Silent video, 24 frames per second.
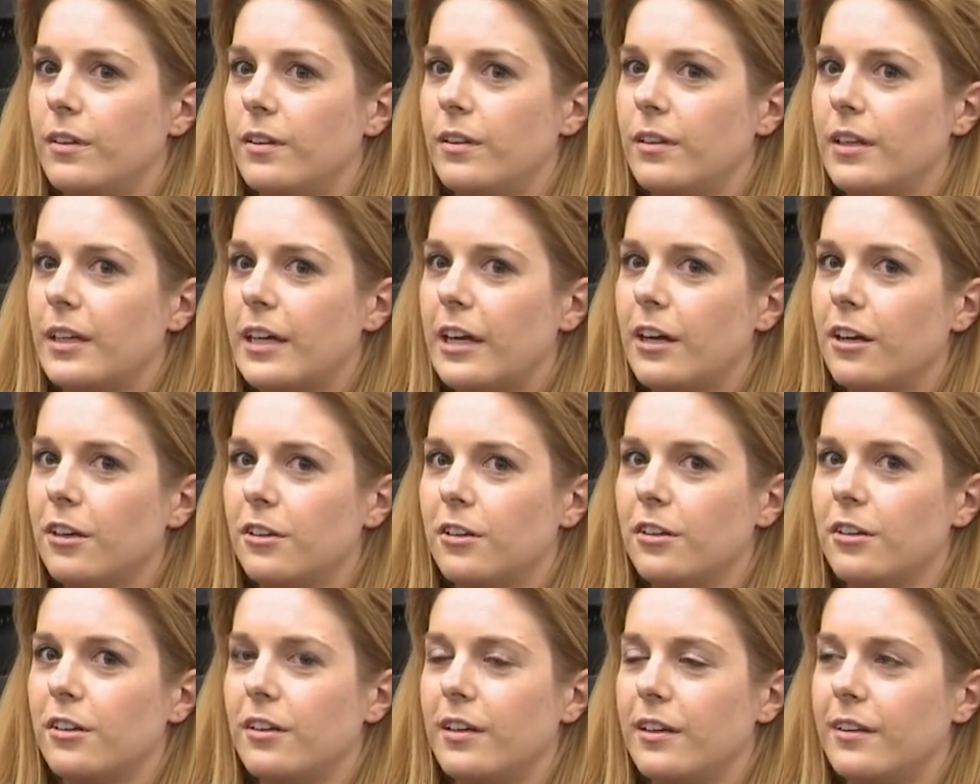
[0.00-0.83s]
The
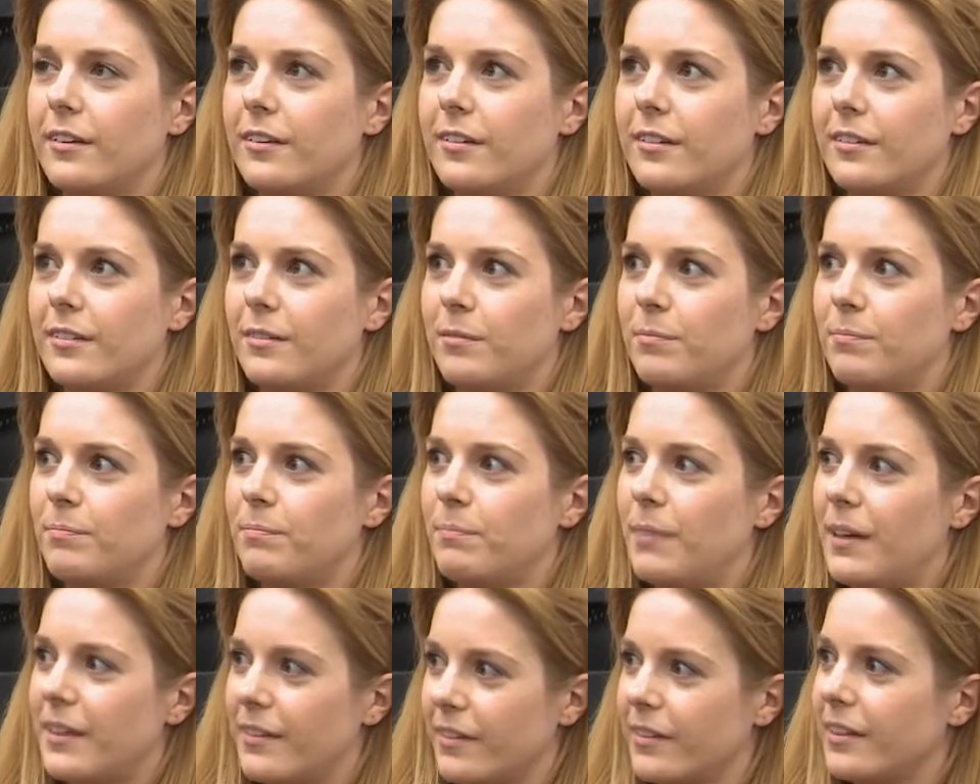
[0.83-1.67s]
character is
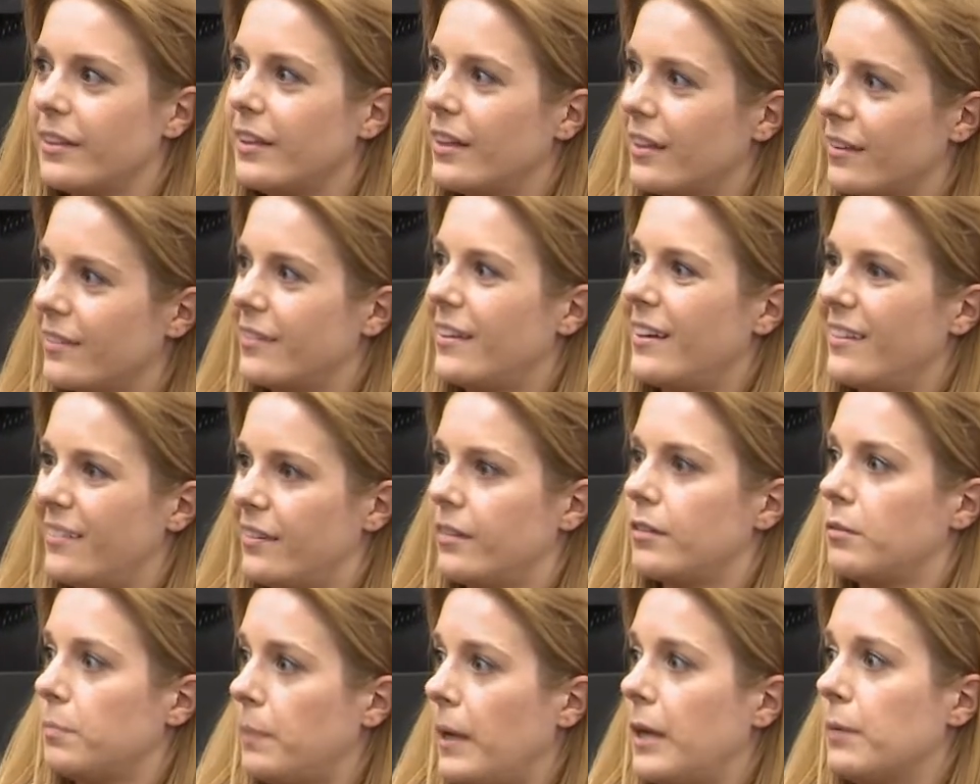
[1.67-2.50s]
basically like
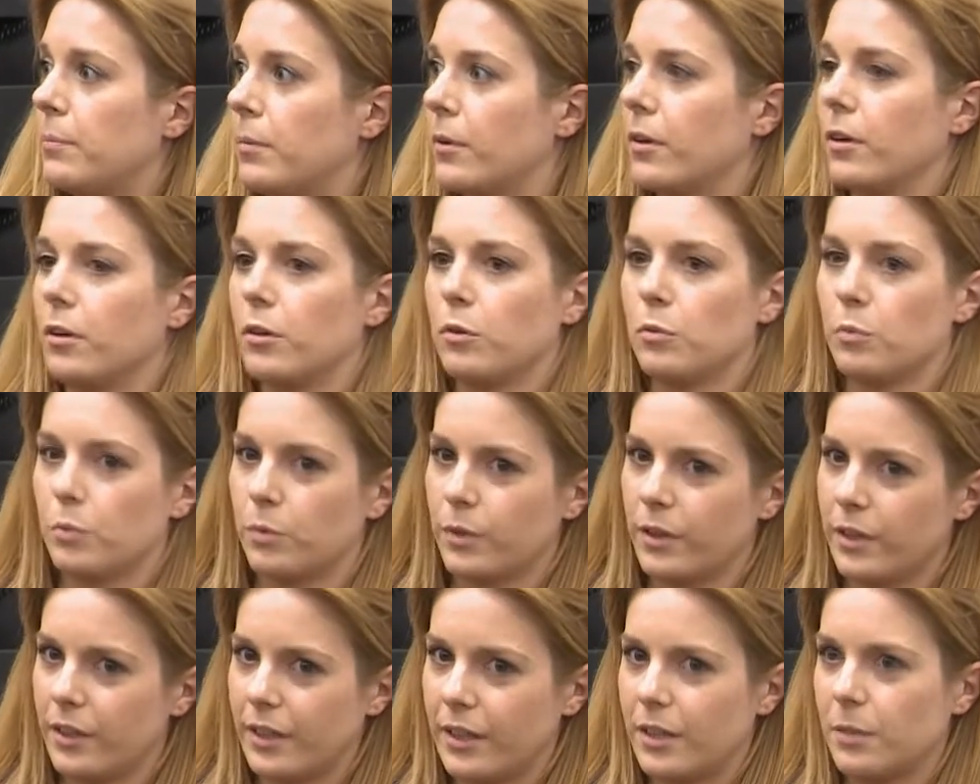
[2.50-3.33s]
slices of paper,
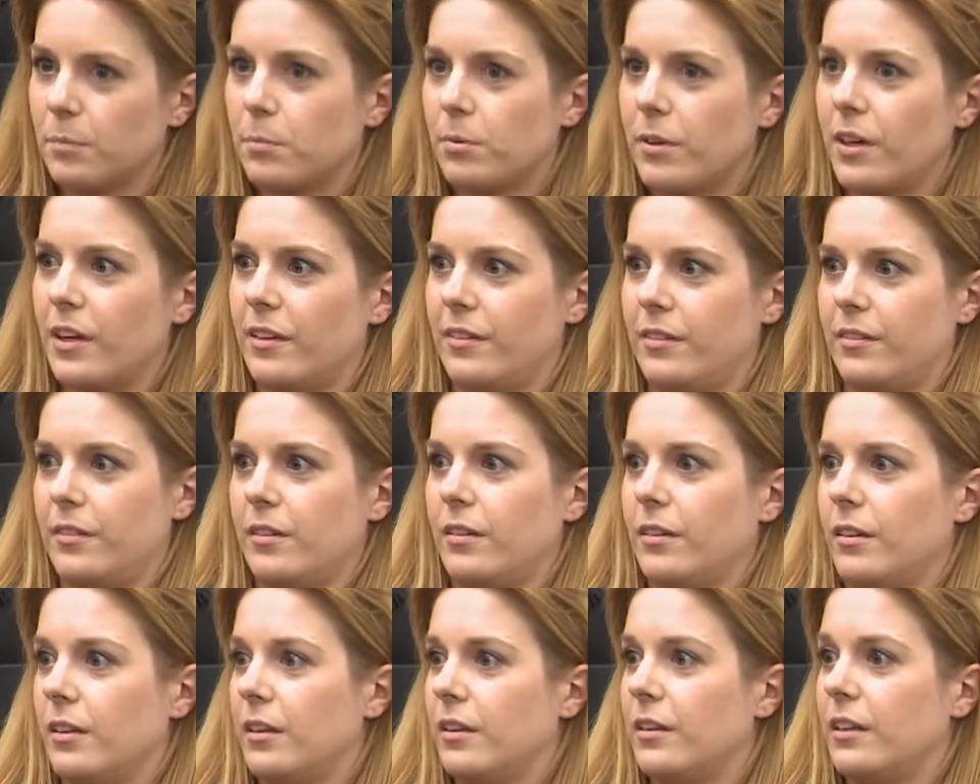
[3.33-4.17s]
really compressed.
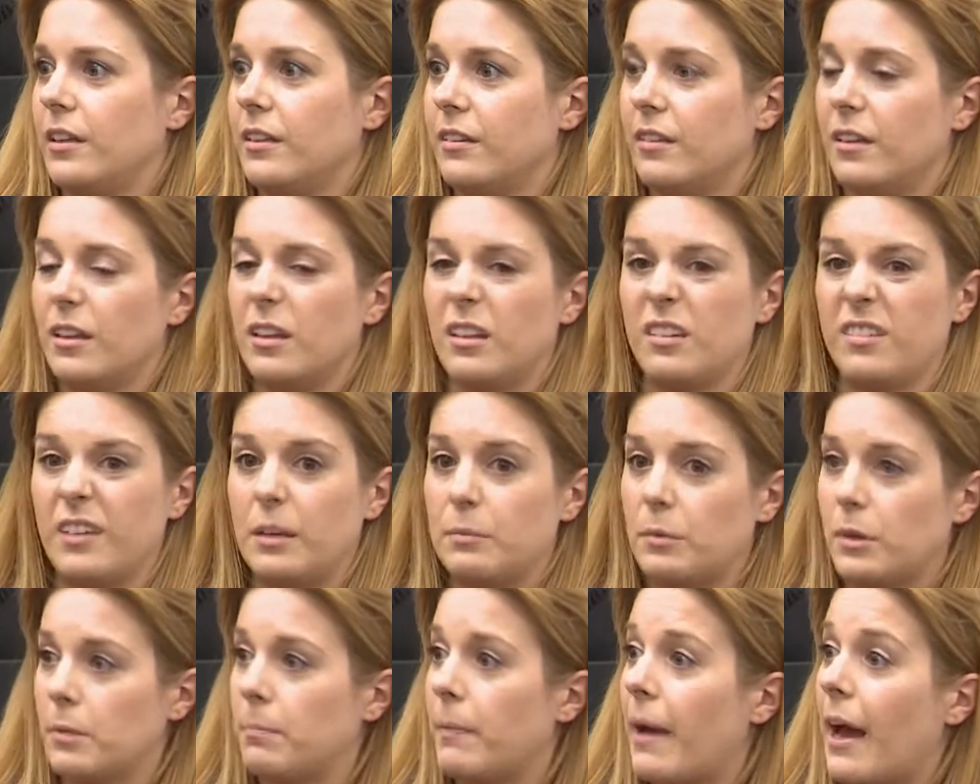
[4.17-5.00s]
The same
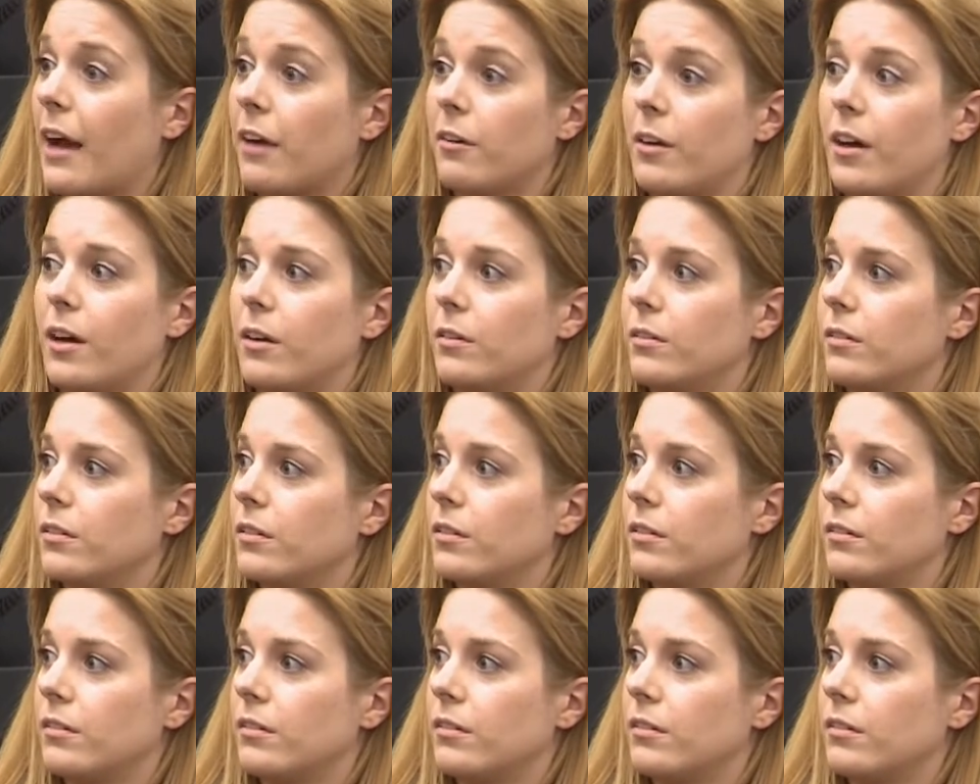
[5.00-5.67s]
with the background.